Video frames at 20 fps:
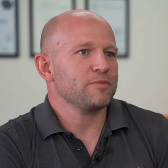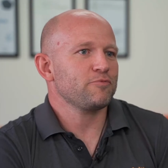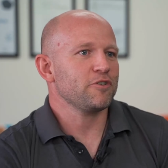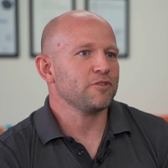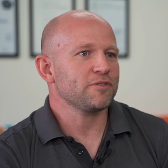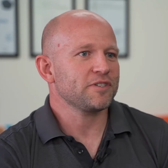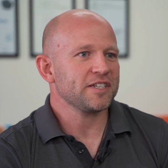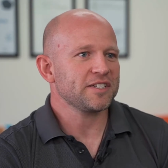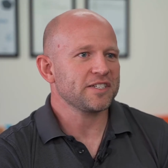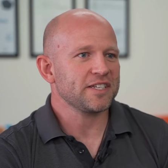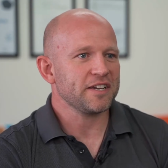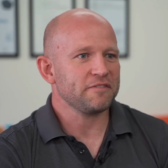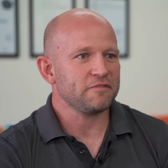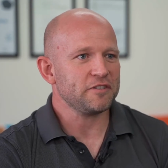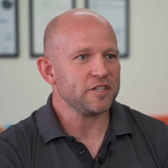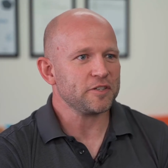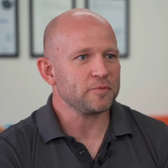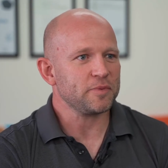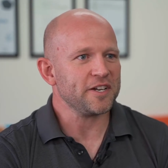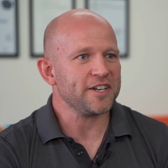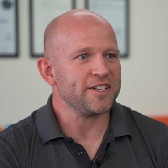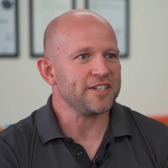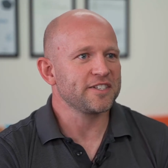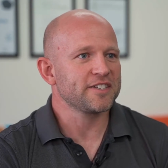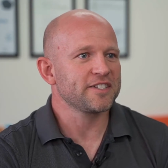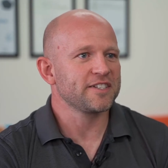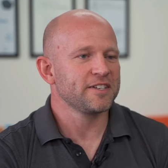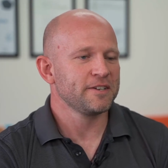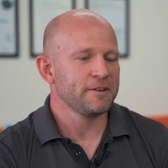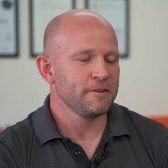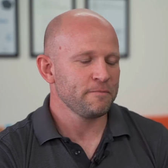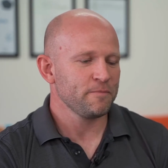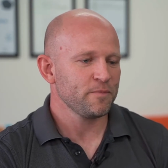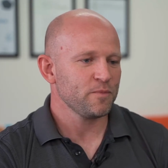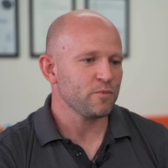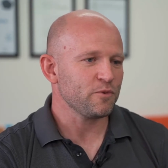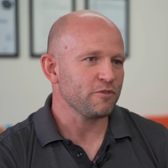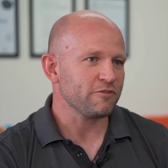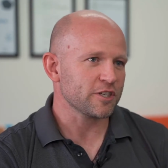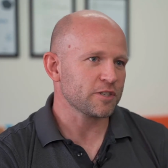process safety space.
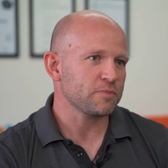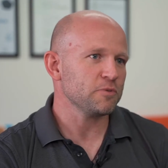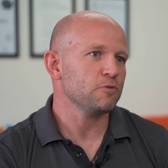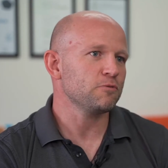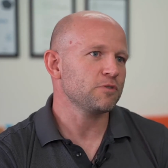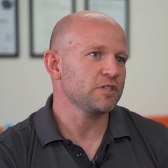We're a small